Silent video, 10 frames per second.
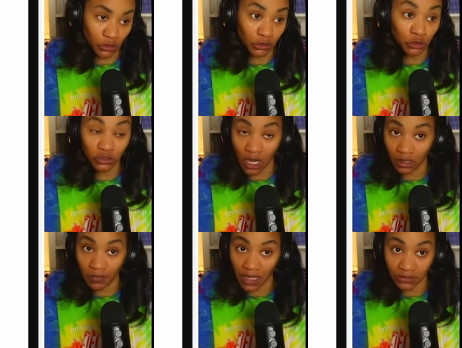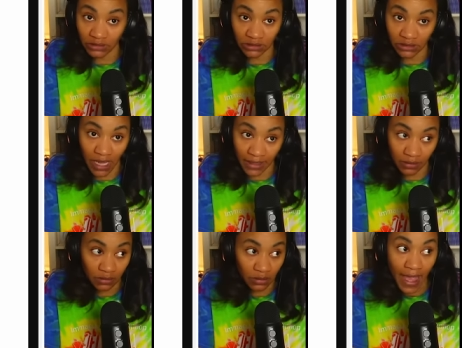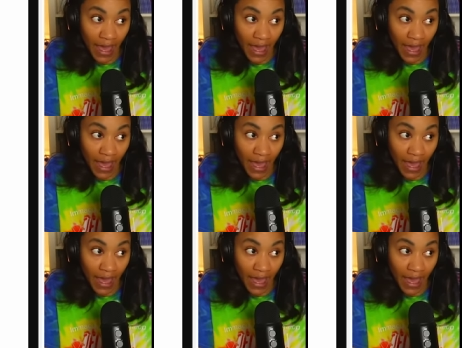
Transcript: Or are you talking about just like